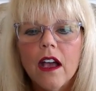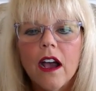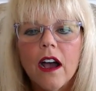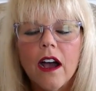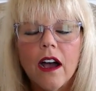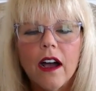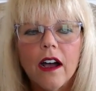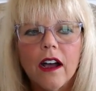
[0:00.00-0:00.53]

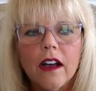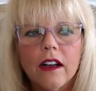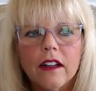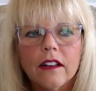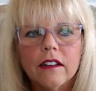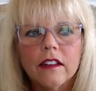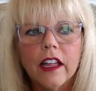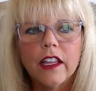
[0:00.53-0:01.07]
Uh,
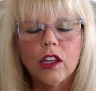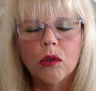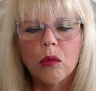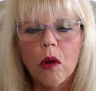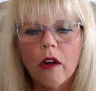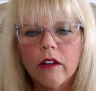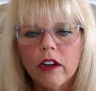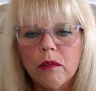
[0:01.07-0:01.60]
like you're
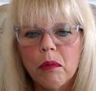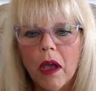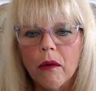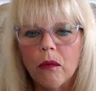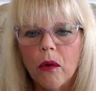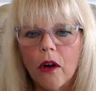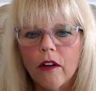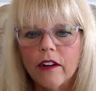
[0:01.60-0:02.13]
worried
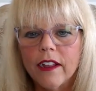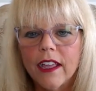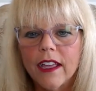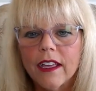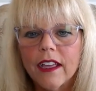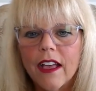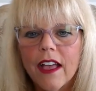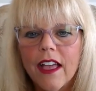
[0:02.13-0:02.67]
about worrying.